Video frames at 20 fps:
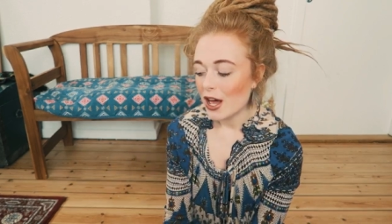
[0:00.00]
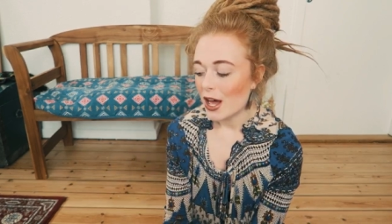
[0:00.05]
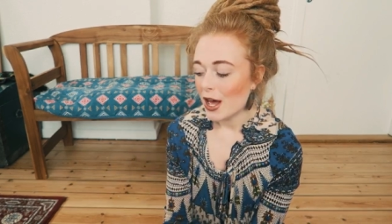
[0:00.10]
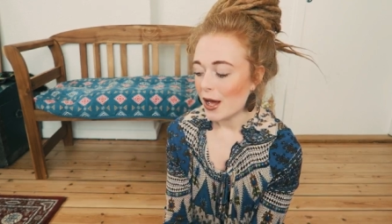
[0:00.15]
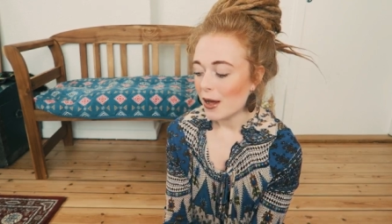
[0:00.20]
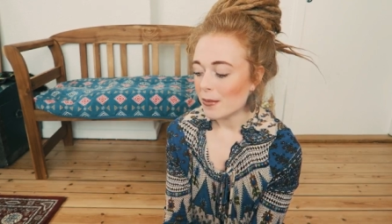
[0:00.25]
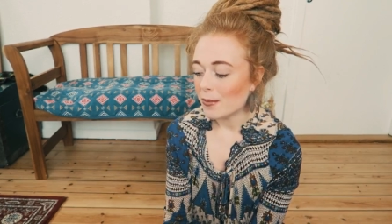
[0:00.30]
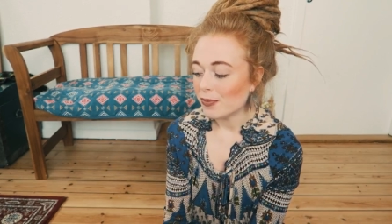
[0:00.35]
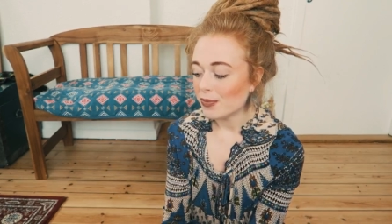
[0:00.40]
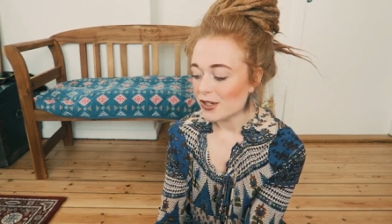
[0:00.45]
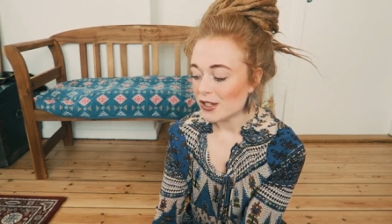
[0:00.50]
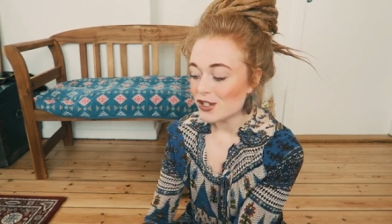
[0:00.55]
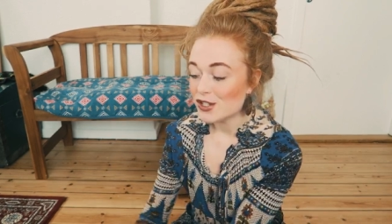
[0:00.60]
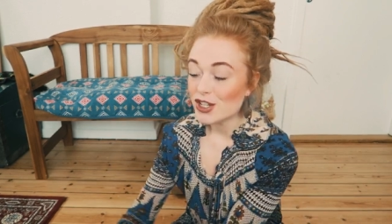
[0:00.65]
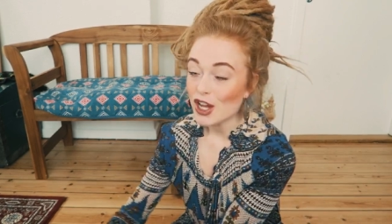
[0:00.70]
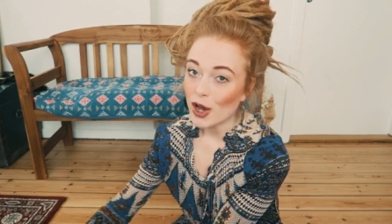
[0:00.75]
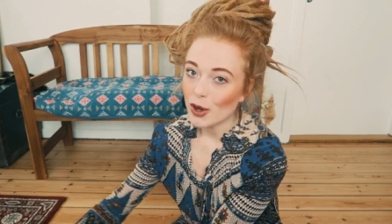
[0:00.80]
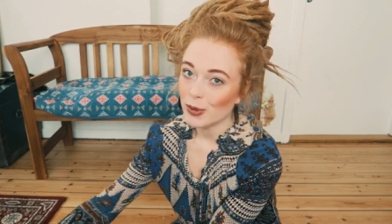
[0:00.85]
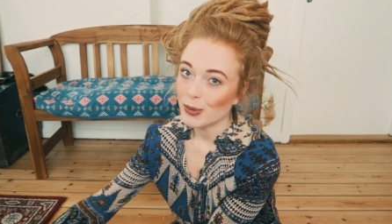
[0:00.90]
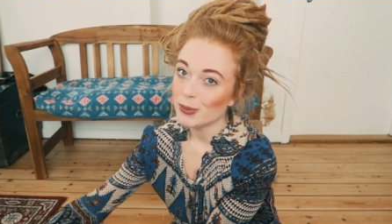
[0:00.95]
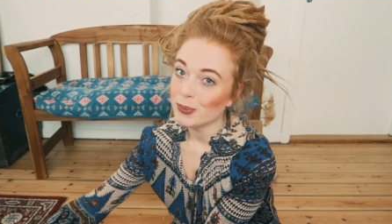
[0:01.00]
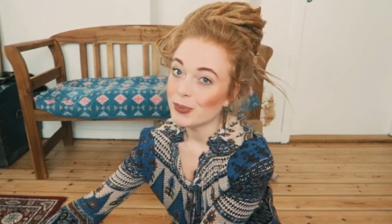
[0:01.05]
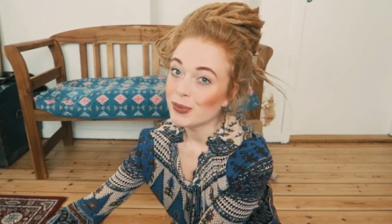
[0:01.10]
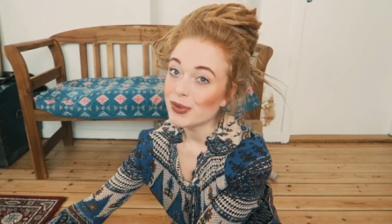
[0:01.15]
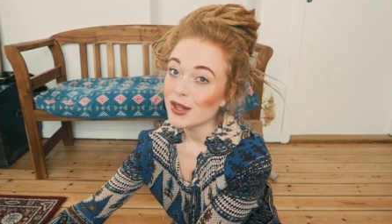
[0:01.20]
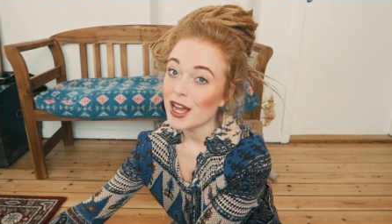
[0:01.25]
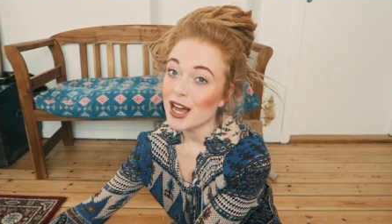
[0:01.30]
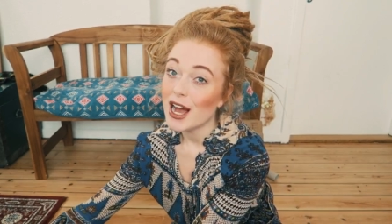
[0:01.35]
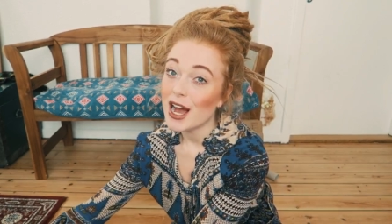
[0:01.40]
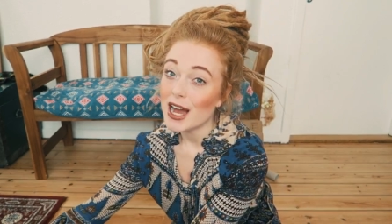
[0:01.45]
Um, so
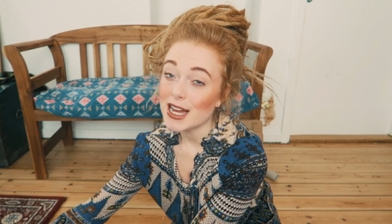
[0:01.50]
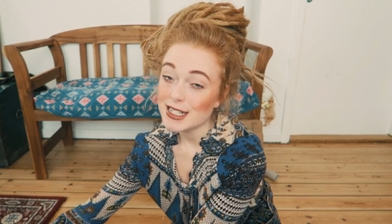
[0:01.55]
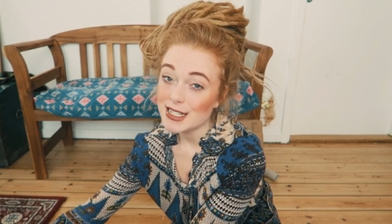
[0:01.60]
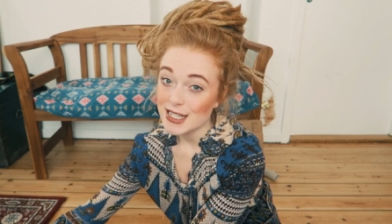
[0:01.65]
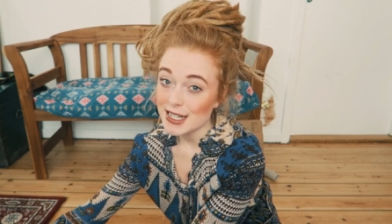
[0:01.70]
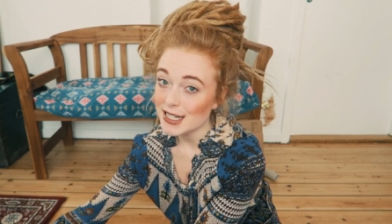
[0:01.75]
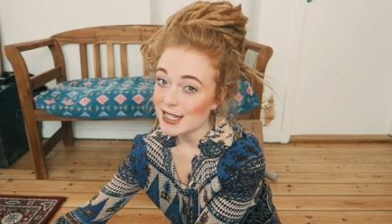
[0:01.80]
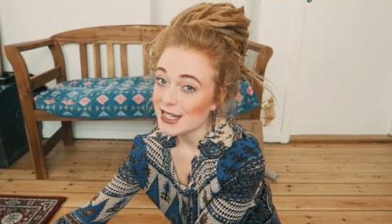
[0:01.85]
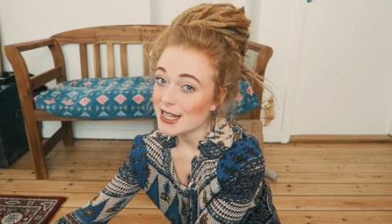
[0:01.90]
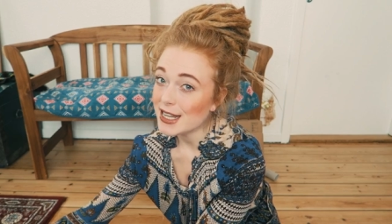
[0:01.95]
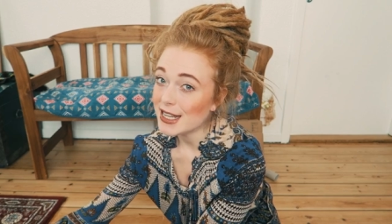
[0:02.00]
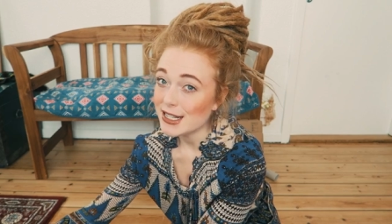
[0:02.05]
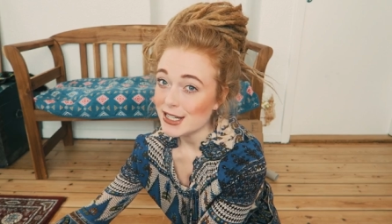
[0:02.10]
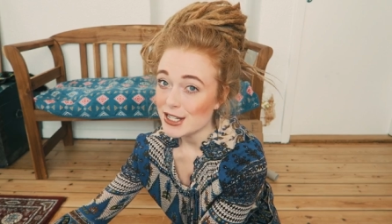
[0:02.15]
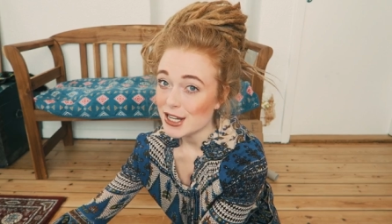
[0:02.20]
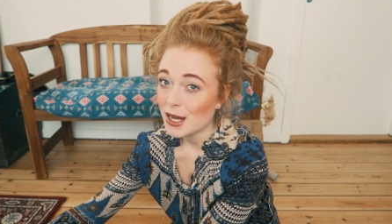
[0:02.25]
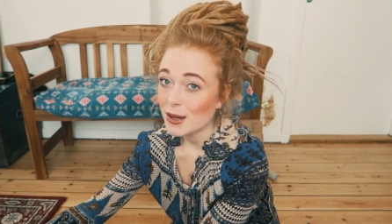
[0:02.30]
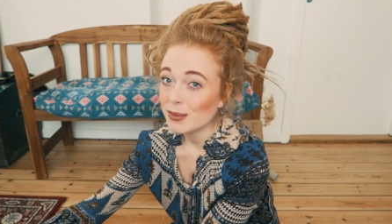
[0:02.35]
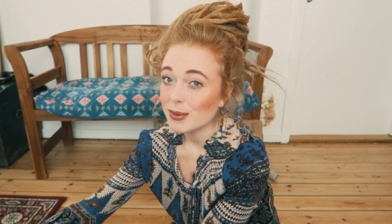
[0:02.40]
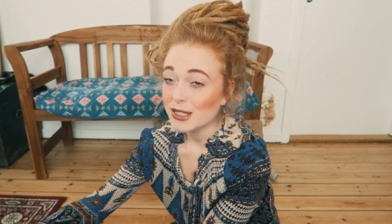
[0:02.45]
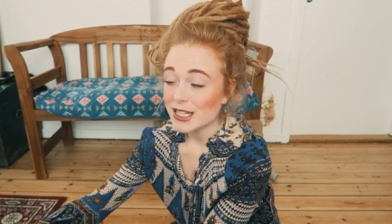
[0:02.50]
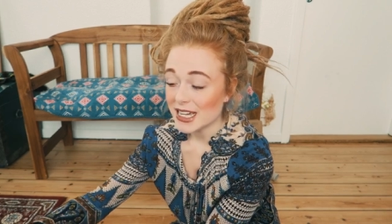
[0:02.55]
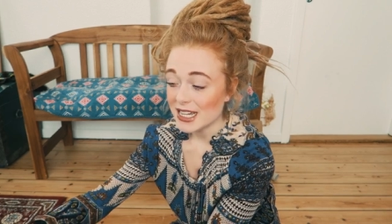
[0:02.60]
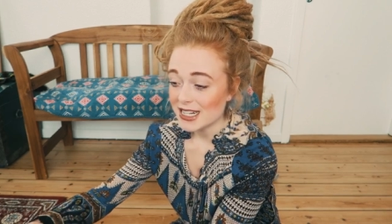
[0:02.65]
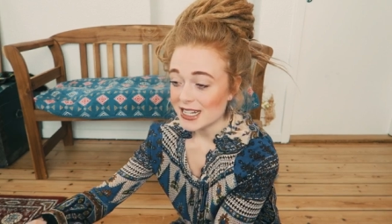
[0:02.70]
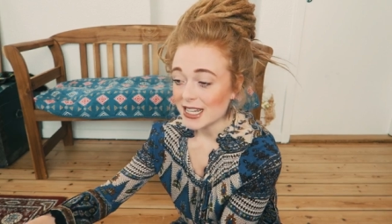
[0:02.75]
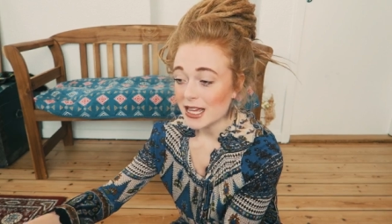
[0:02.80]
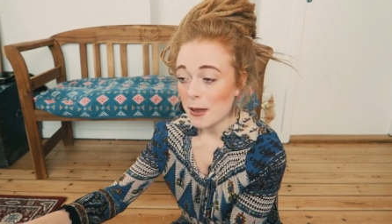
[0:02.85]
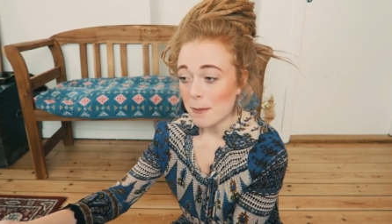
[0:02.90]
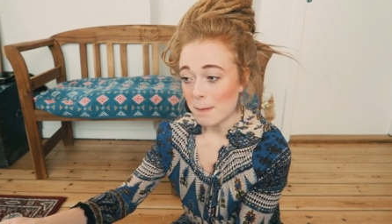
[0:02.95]
I didn't end up
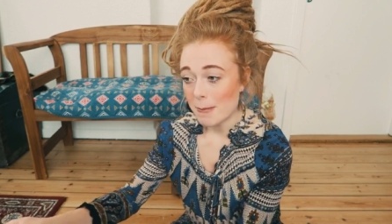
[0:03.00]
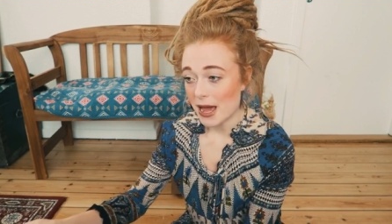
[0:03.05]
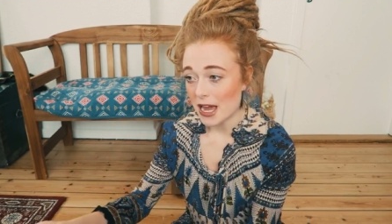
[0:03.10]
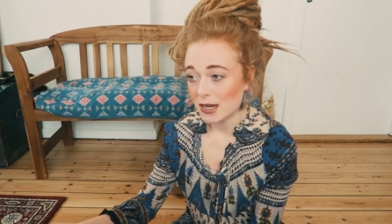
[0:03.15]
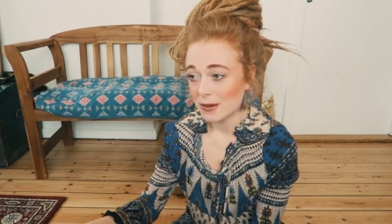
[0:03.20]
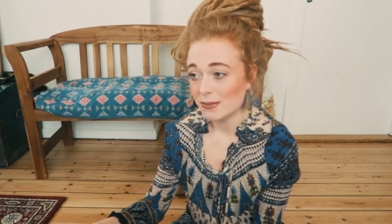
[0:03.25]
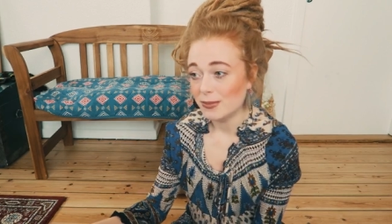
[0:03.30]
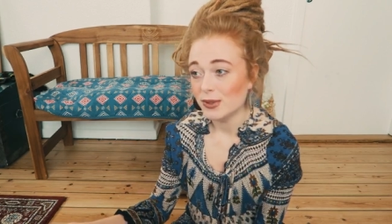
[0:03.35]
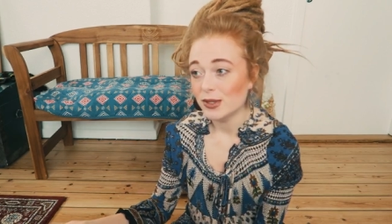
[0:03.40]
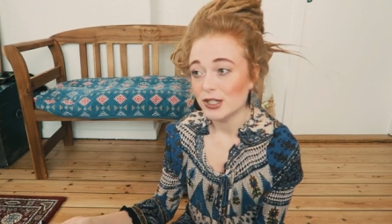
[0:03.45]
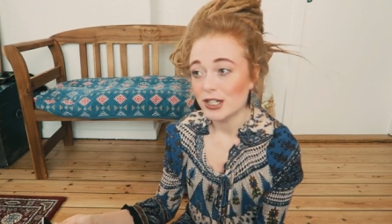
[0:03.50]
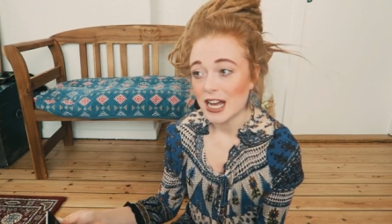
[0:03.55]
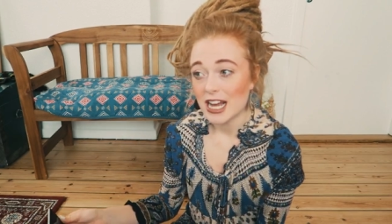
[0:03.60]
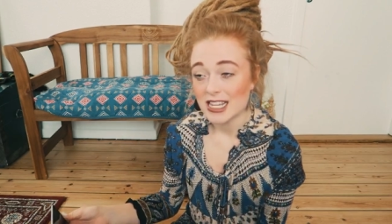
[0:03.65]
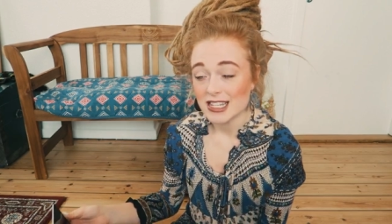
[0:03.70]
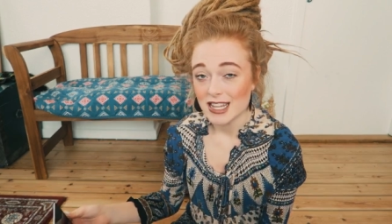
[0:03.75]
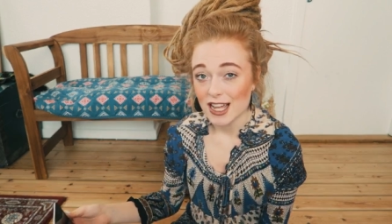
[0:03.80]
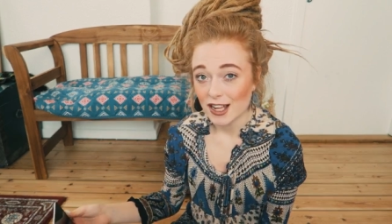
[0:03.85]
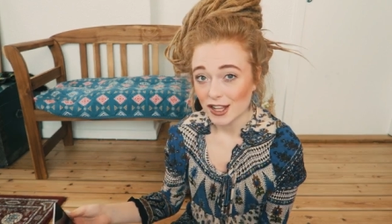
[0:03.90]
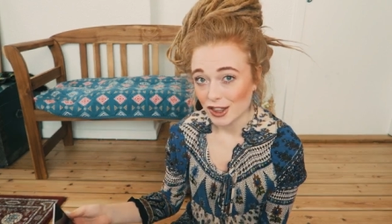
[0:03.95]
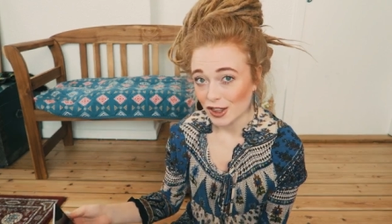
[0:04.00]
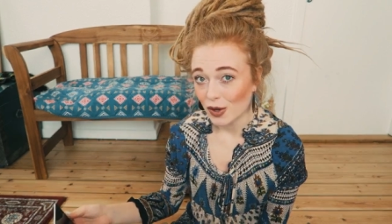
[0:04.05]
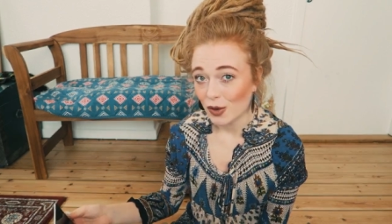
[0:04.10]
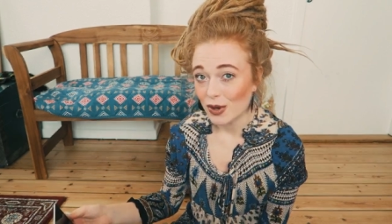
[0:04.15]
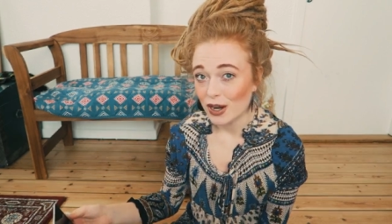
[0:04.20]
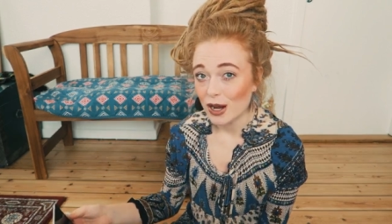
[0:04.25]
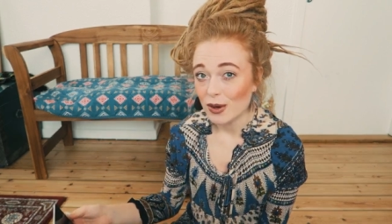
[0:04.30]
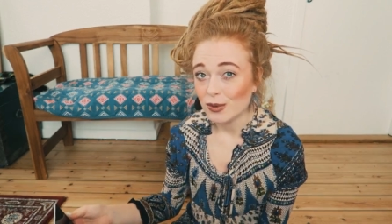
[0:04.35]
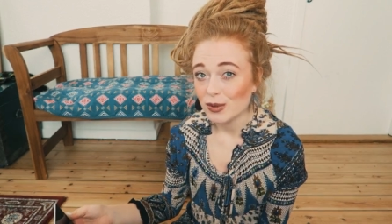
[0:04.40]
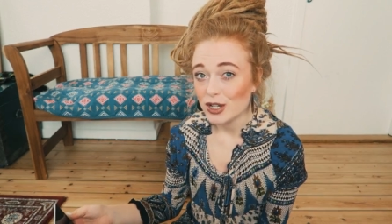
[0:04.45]
getting a MacBook as I
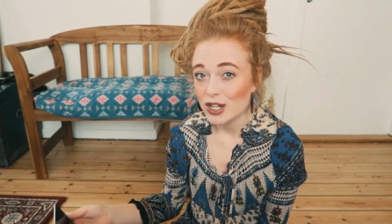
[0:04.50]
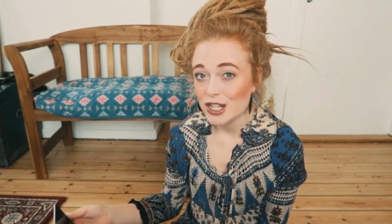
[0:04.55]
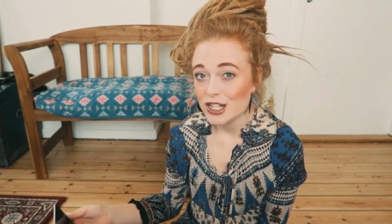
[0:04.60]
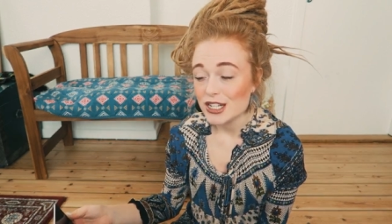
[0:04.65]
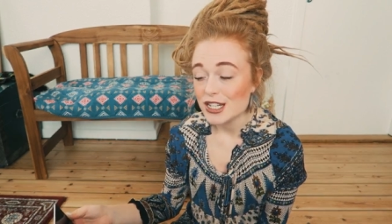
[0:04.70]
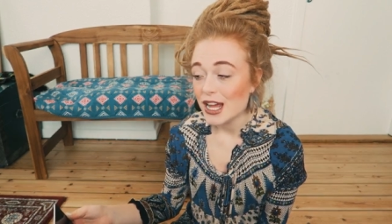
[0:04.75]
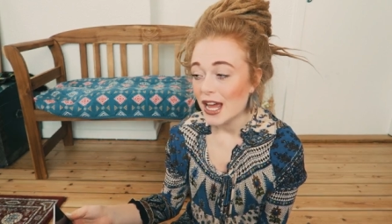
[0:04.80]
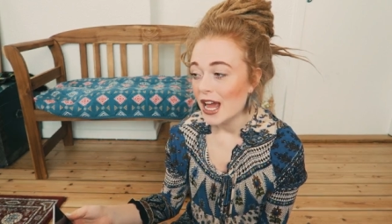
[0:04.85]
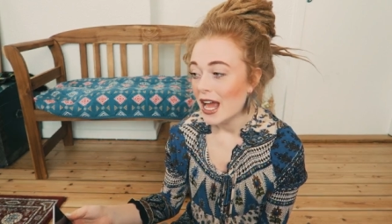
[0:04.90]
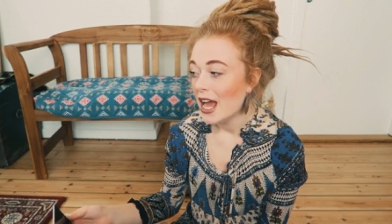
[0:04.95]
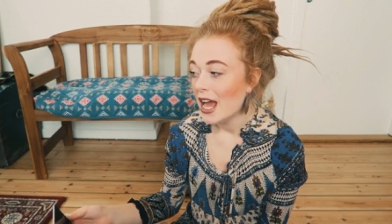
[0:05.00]
thought I would.